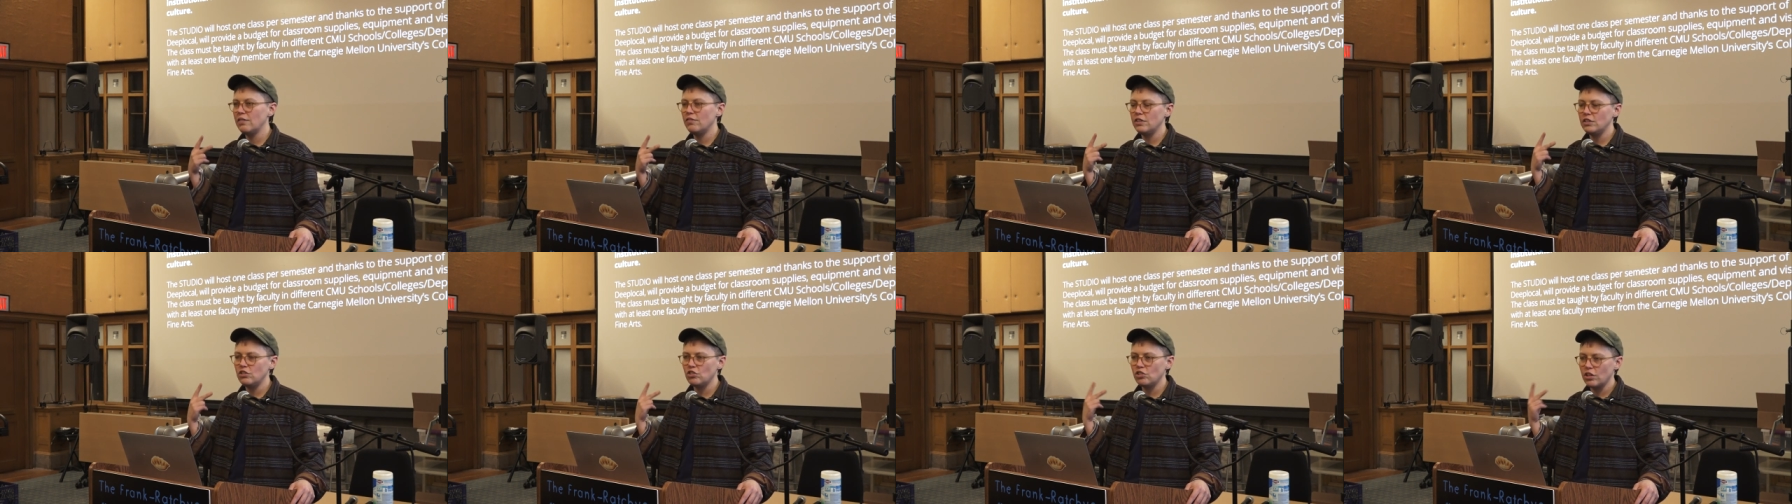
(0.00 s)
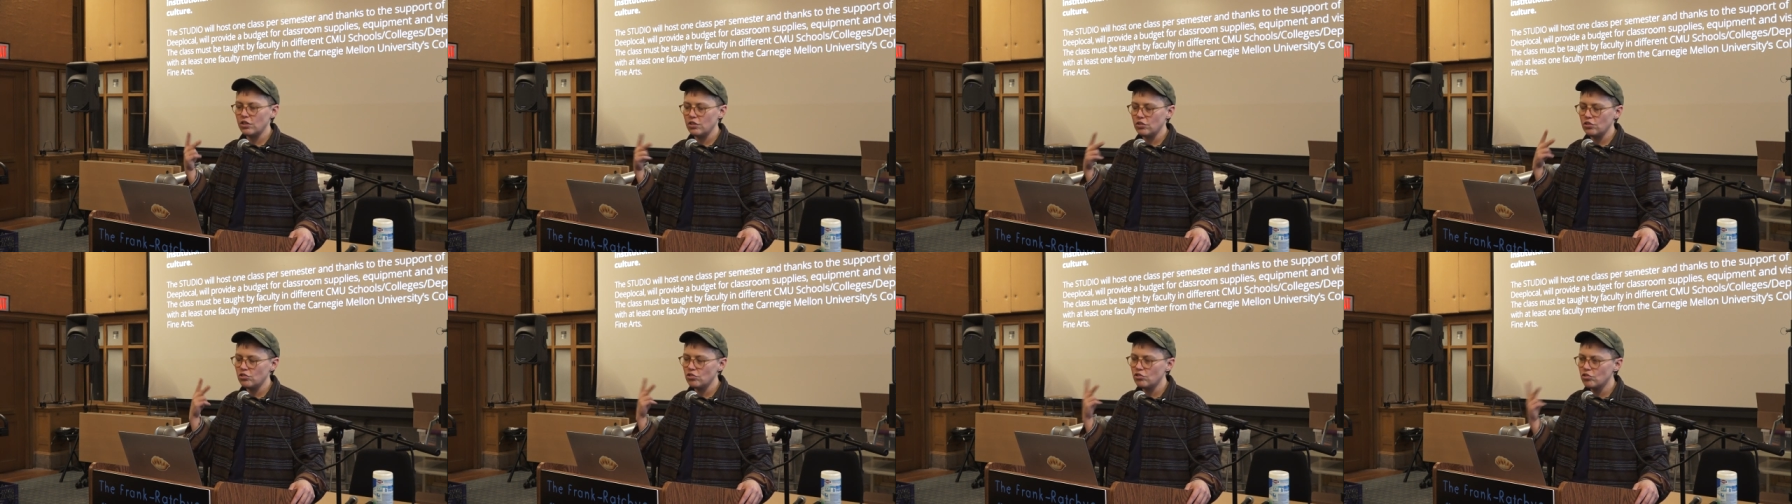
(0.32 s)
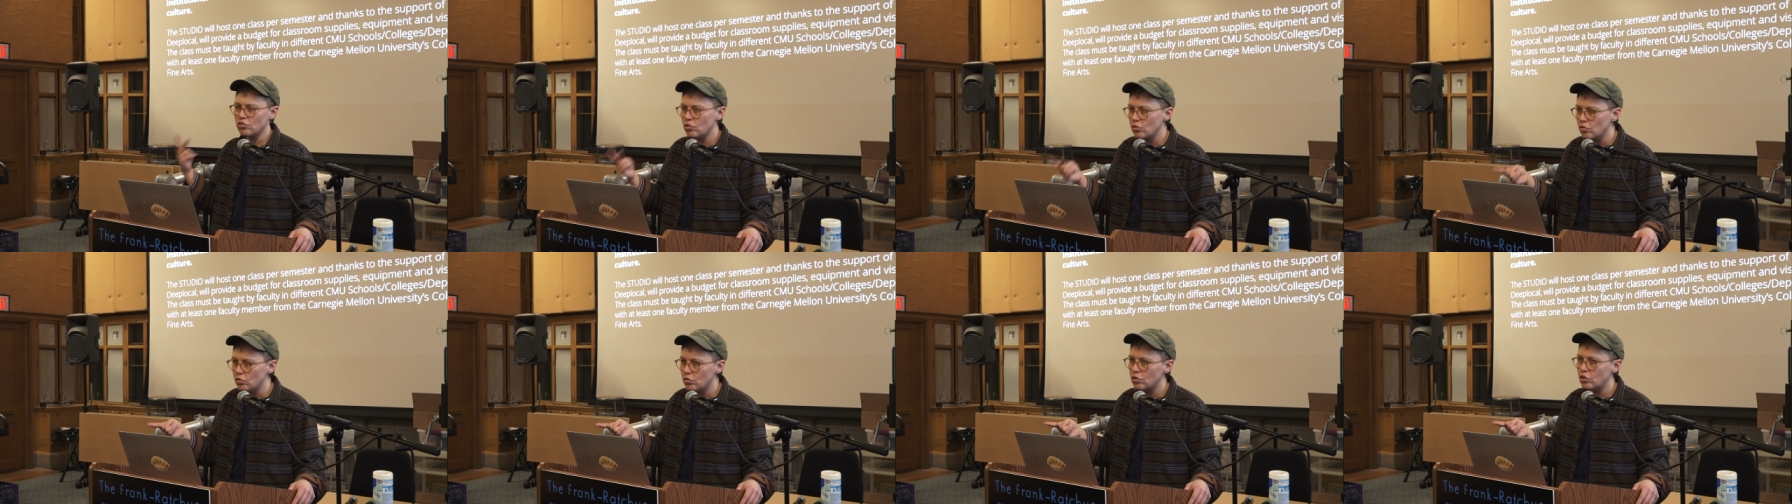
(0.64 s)
of each other's
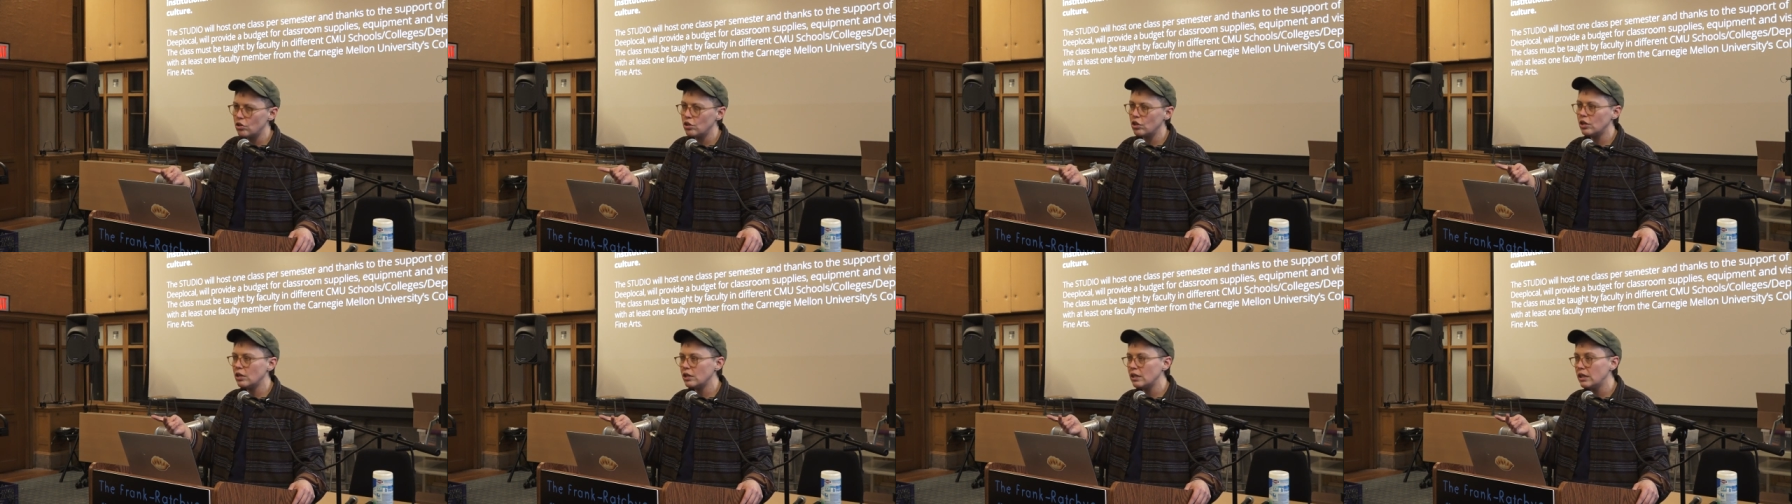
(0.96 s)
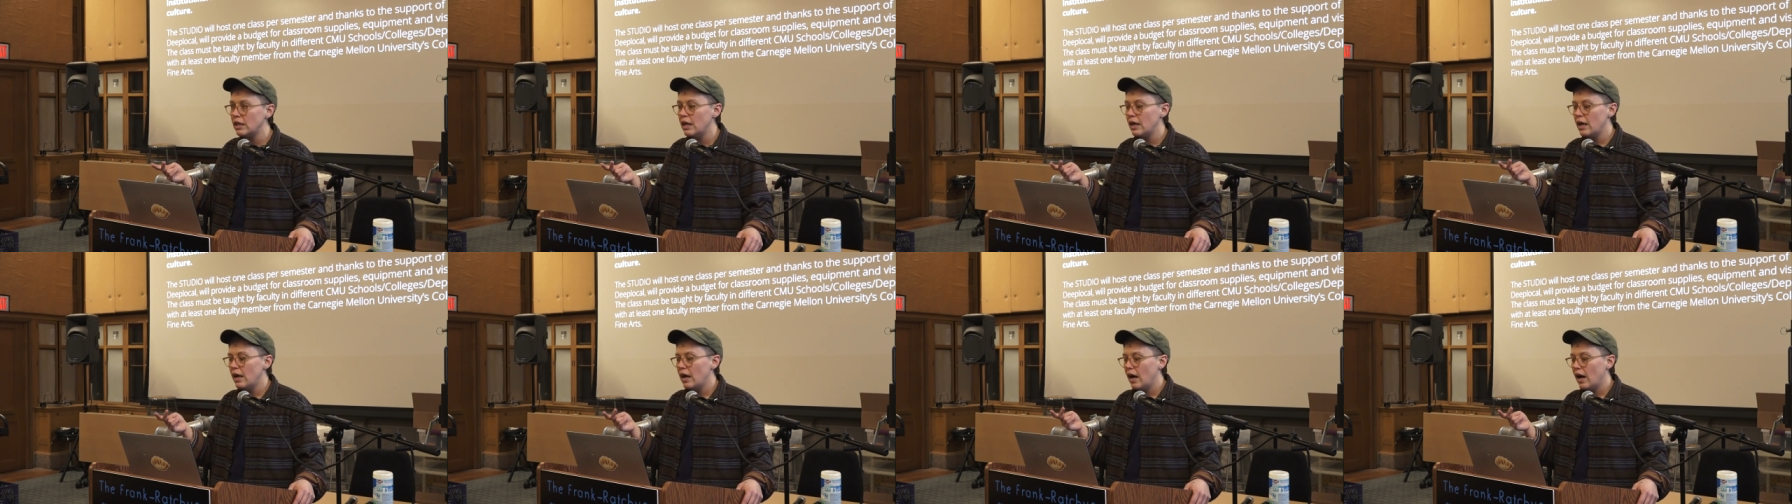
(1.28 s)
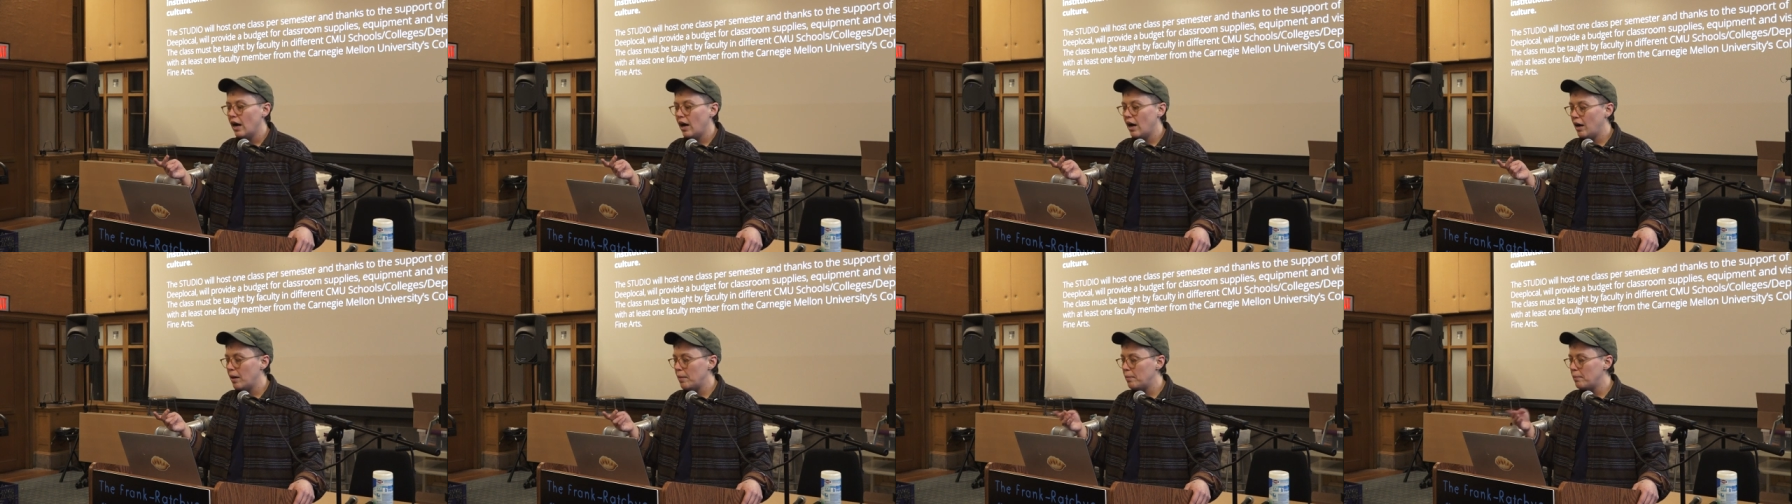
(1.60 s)
school.
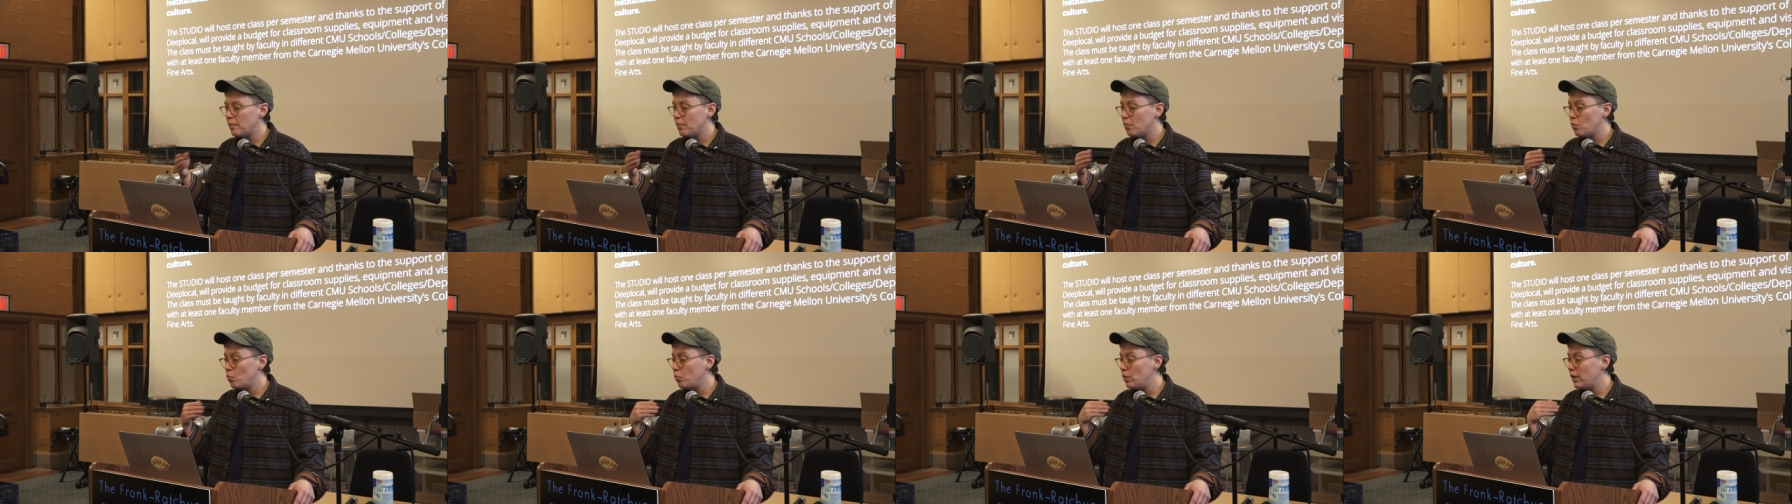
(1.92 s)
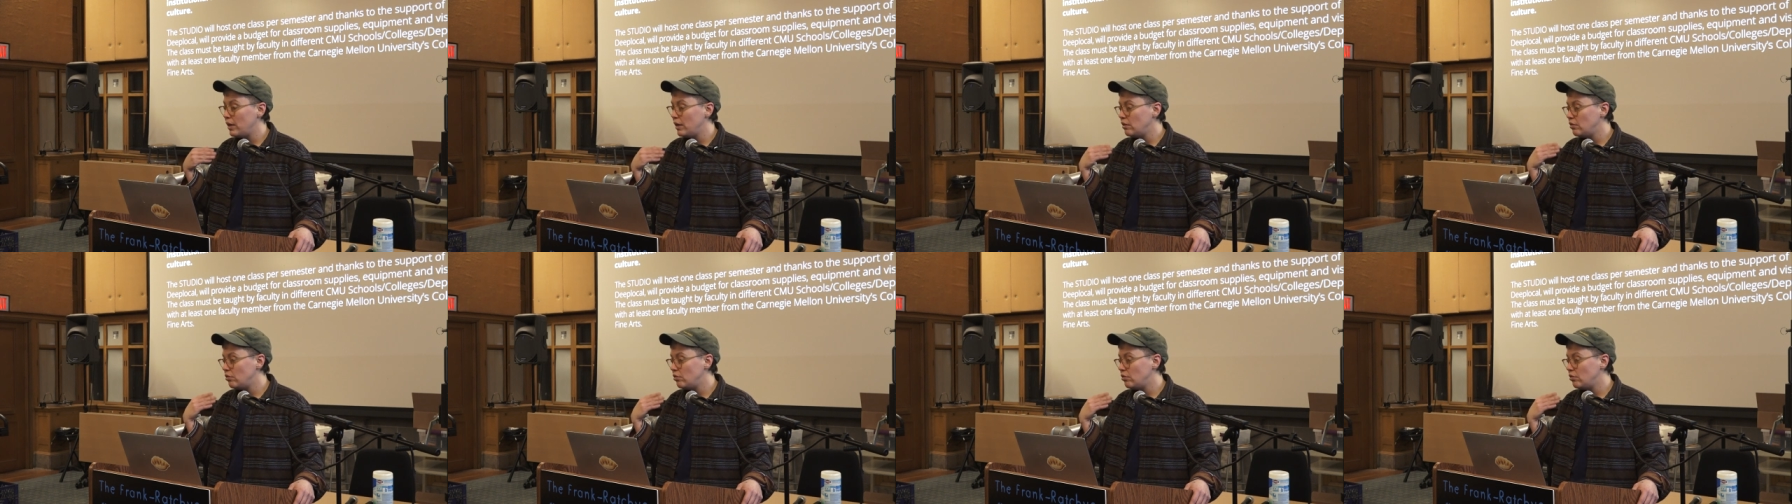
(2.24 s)
I